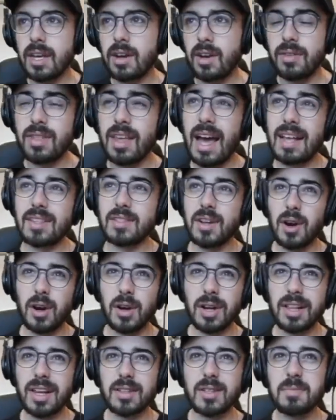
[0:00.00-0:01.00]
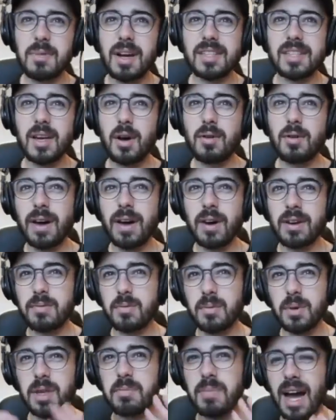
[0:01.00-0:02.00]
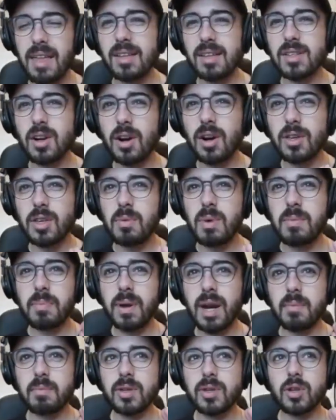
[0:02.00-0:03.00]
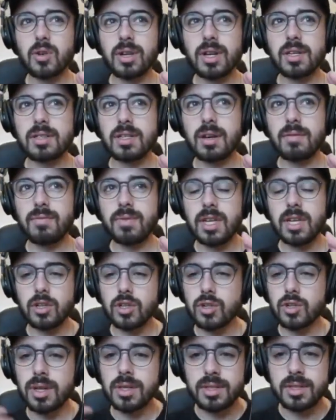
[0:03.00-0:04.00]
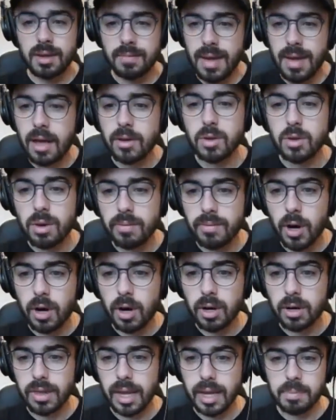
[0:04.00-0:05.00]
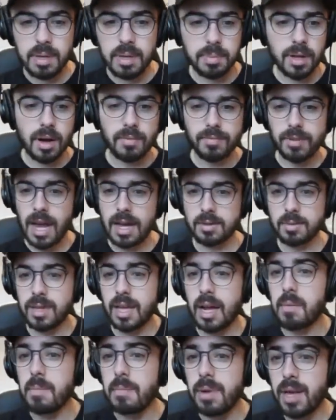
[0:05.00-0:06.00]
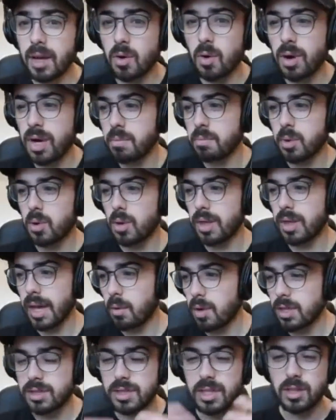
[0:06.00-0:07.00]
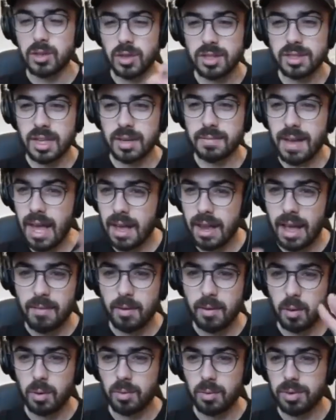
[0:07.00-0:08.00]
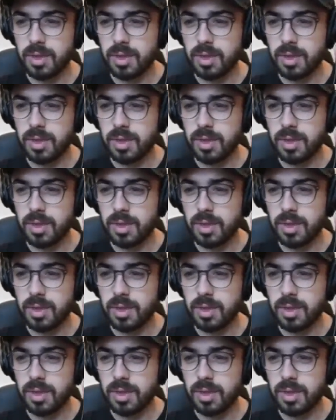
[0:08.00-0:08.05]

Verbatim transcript: here. As an art collector myself, I don't even really buy this argument, but I'm curious of the intrinsic value of art. Like, people often ask yeah. me, I'm a Bitcoin bull. Like, what's the intrinsic value? I have a whole